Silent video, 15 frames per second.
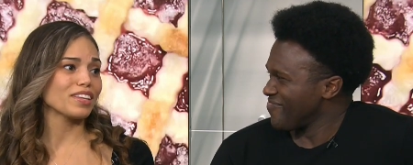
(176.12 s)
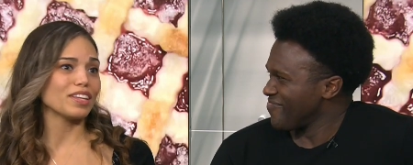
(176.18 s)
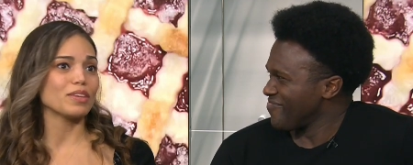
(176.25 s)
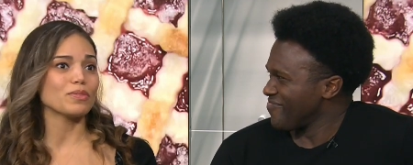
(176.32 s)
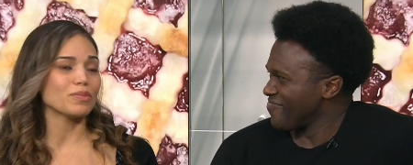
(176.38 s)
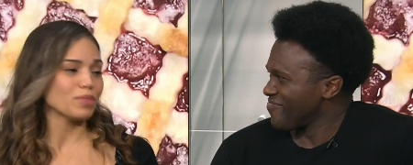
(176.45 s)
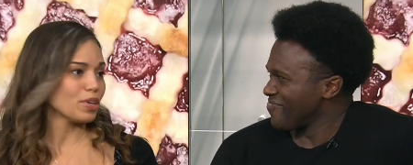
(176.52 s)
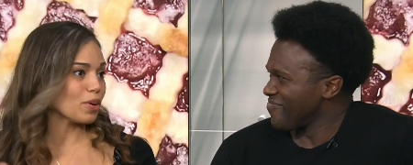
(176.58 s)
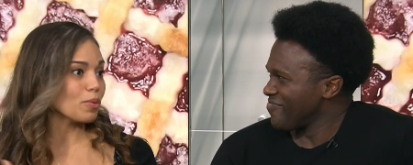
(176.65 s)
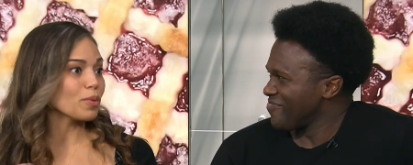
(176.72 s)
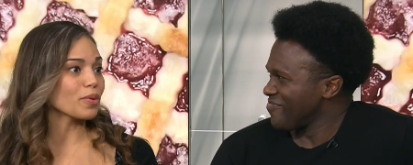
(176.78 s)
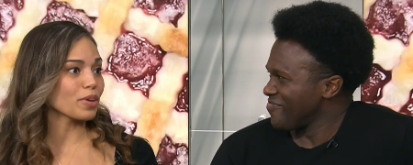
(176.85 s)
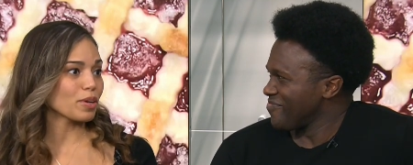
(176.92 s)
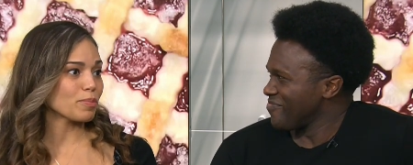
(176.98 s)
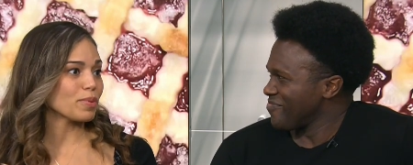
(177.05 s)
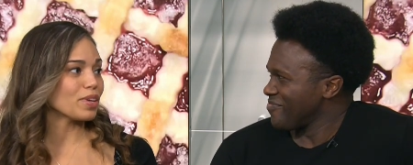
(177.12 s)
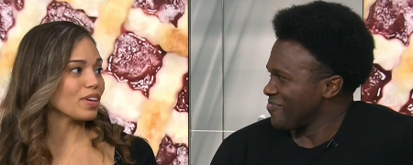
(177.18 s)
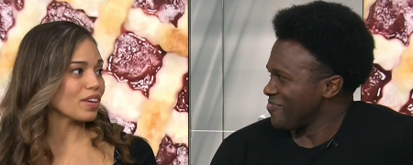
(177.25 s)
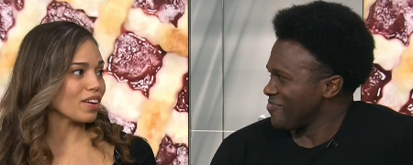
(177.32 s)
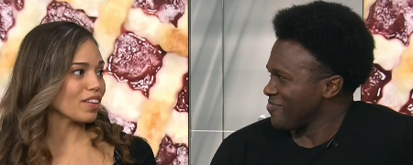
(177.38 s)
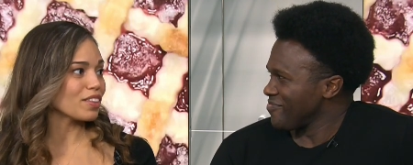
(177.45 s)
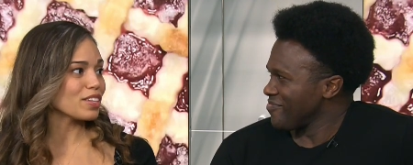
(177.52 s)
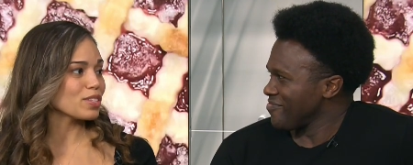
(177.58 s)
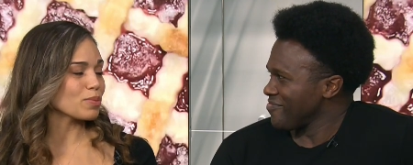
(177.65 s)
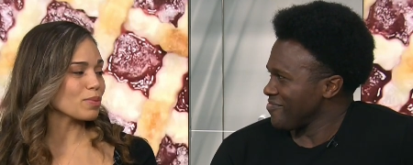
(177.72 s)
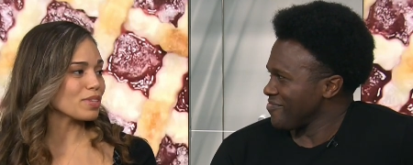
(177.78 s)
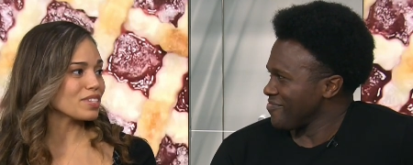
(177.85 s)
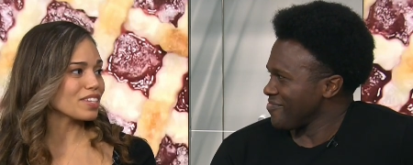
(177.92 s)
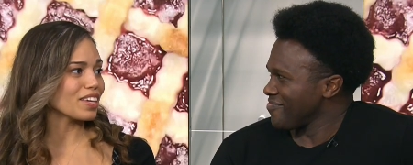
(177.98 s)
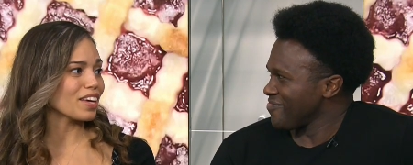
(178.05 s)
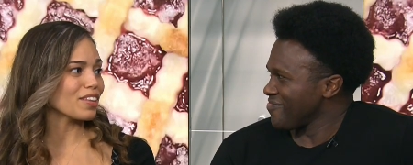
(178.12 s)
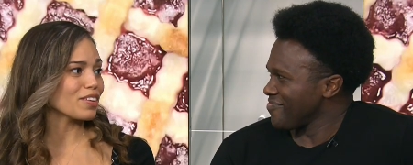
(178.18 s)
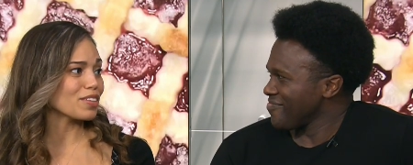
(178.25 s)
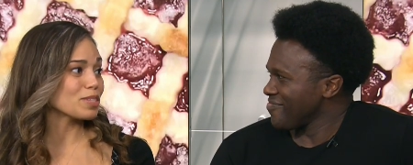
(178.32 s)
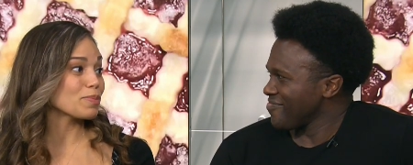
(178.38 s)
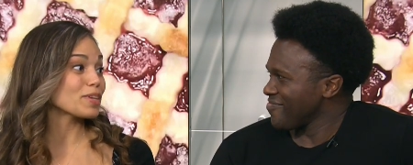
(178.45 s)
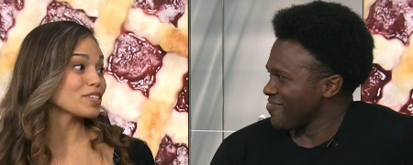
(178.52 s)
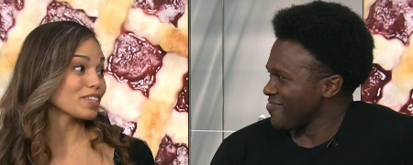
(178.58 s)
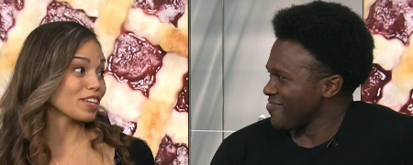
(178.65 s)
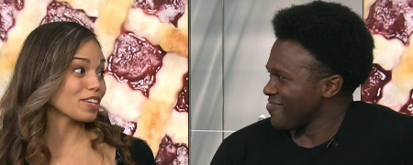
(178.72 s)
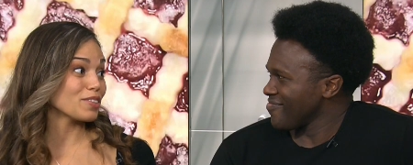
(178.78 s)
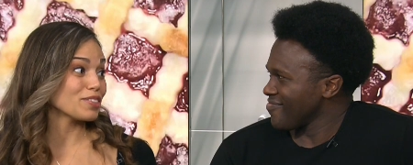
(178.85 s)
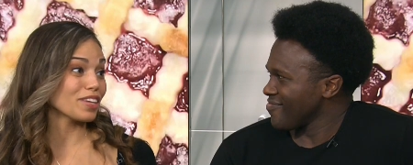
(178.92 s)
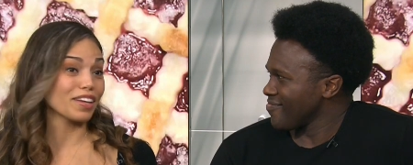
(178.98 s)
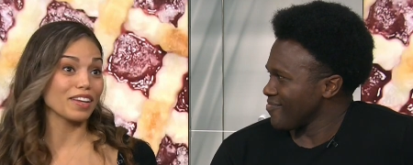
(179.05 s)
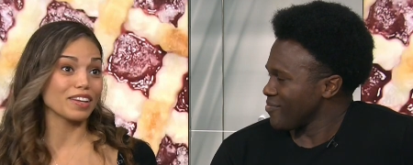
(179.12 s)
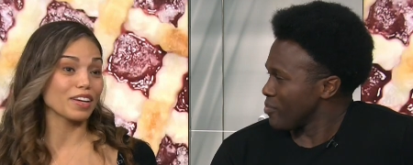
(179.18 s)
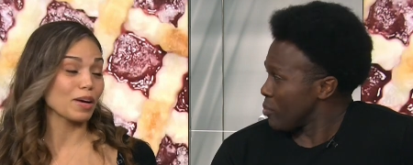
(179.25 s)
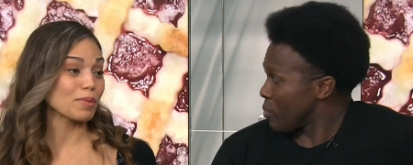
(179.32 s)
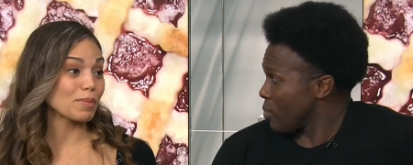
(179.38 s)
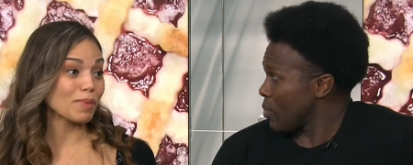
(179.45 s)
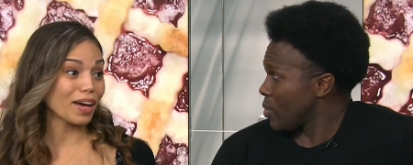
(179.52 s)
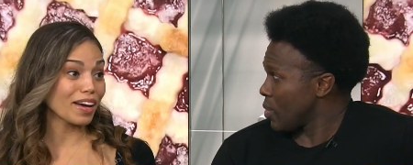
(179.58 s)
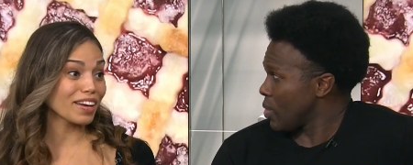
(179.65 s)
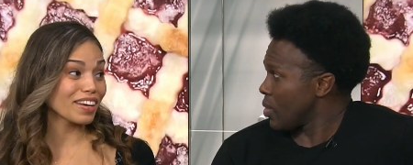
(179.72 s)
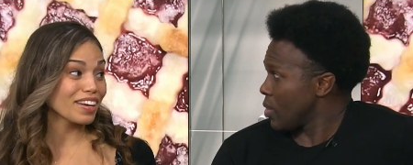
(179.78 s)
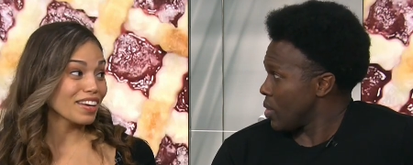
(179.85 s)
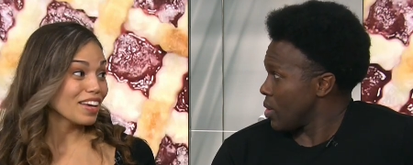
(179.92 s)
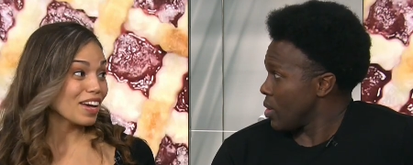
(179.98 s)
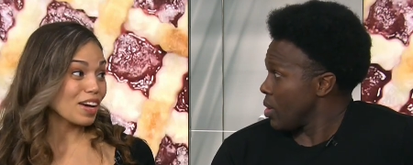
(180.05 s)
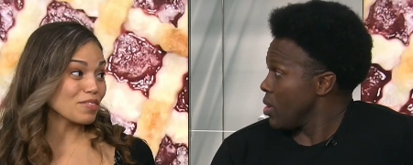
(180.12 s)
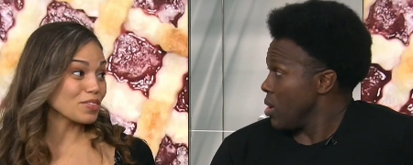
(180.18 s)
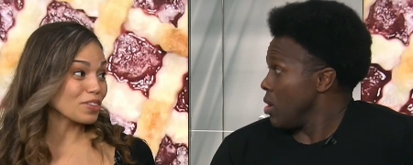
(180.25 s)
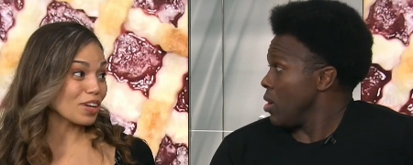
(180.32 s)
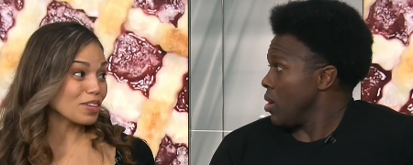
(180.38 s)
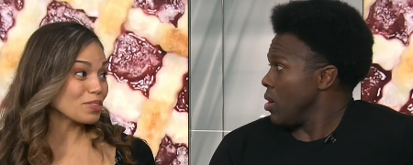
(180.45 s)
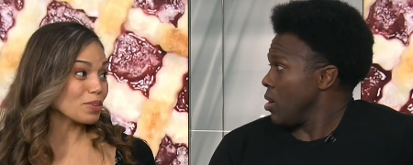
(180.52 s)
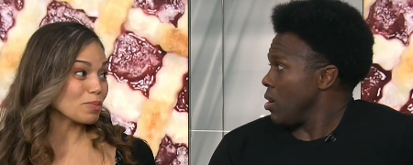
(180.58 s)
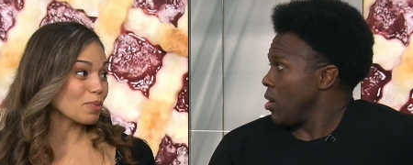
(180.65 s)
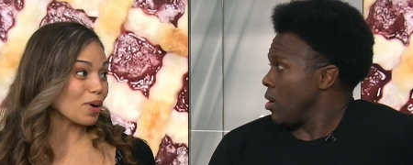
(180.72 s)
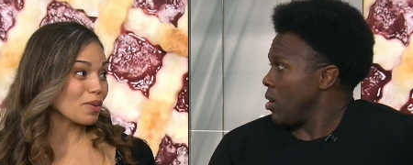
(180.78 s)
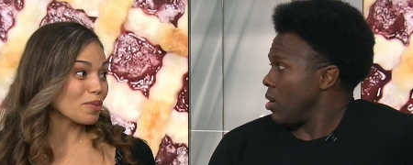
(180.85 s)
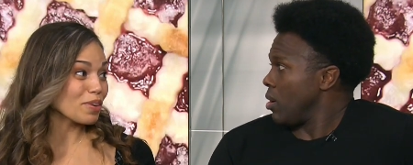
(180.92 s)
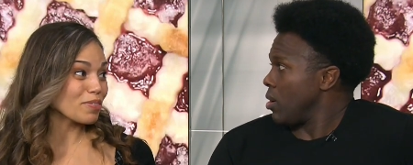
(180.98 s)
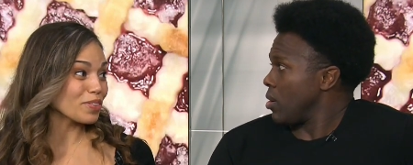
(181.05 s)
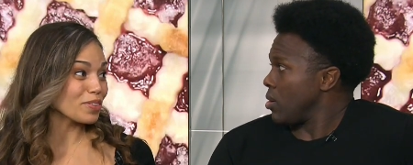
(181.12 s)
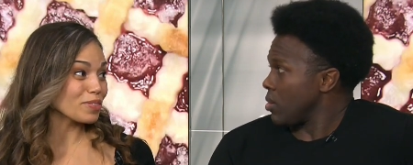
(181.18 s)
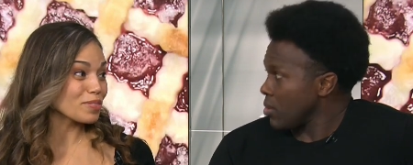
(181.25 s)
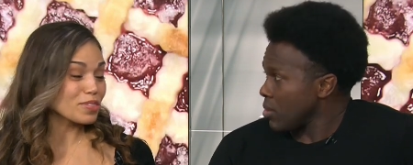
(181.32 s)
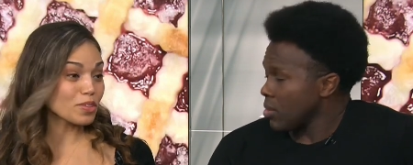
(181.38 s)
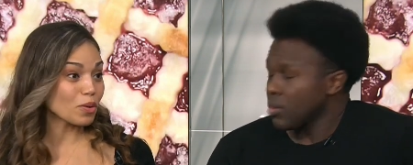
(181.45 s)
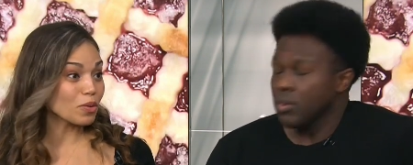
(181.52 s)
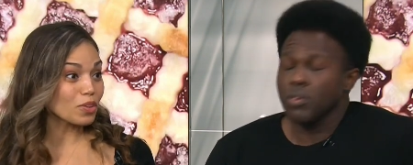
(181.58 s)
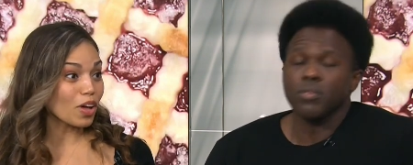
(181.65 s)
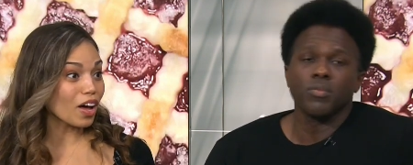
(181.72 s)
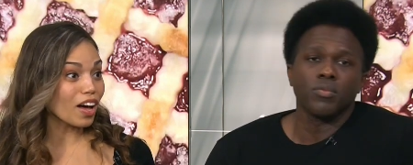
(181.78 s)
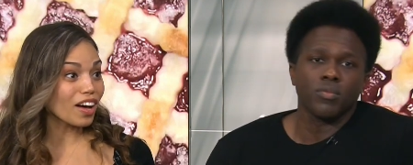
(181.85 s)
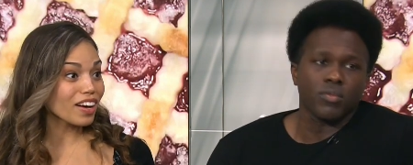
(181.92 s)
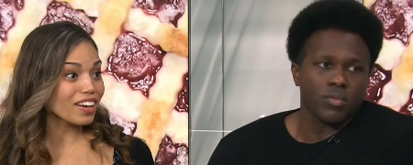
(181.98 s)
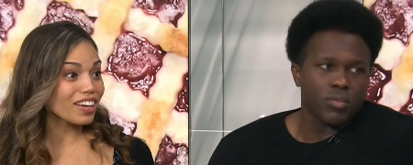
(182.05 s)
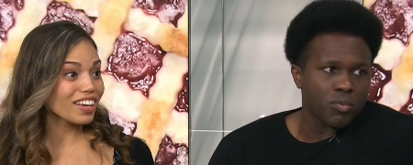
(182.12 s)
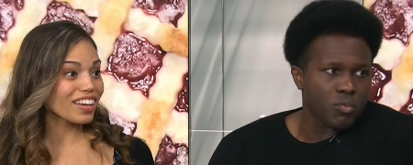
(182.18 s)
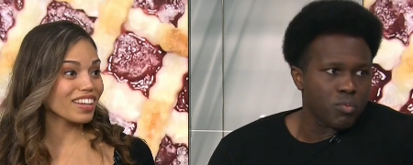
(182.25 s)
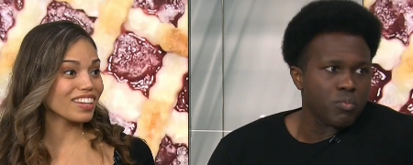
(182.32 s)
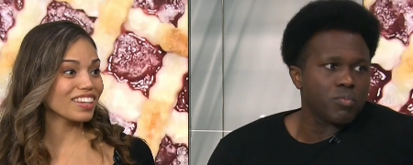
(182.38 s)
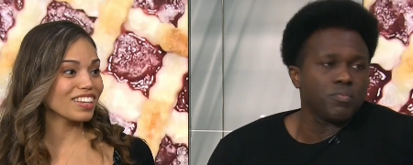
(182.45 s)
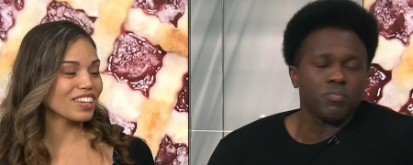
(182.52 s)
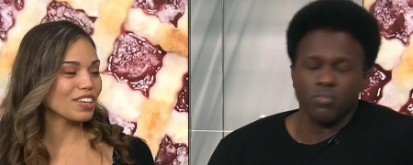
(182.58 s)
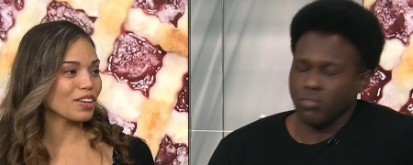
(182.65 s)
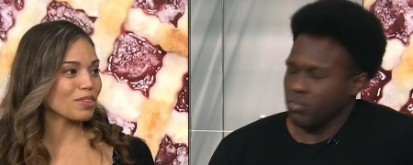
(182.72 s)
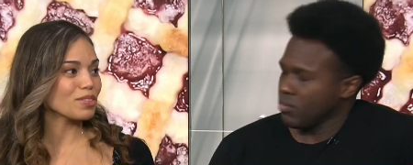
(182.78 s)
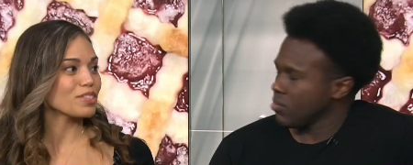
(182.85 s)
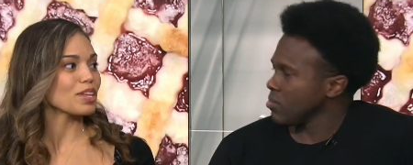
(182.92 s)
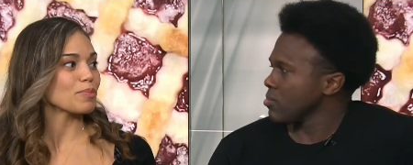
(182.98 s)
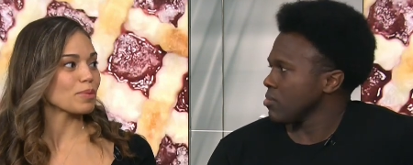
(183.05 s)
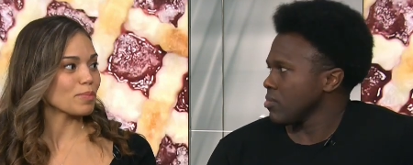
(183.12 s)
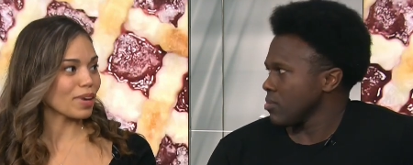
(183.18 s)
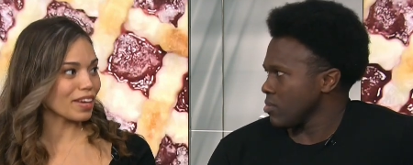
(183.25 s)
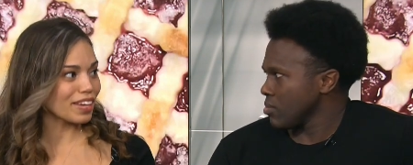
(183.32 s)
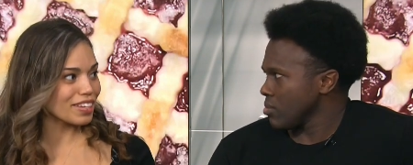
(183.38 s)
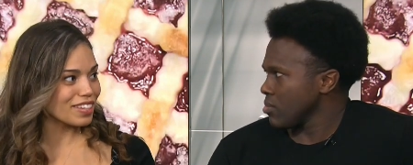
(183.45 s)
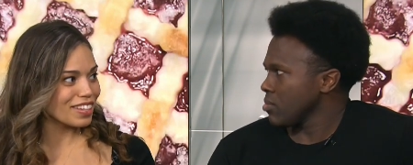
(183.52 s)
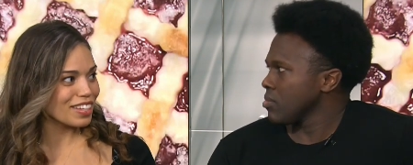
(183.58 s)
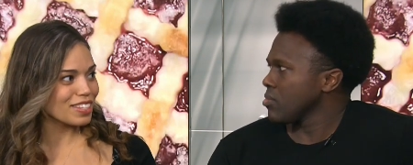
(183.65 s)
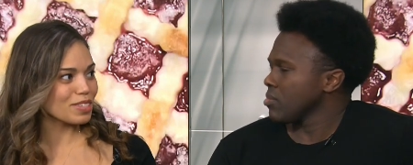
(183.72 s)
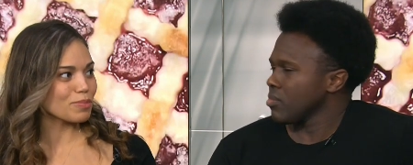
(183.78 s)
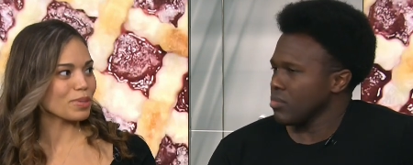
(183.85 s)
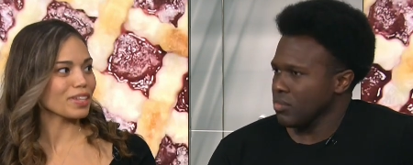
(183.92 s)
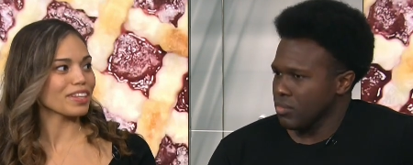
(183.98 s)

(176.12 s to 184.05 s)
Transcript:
Speaker 1: he, you know, we were going to be on this one together, especially yeah. like you said, coming back after not doing Broadway for so long, and you know, stepping back into this and being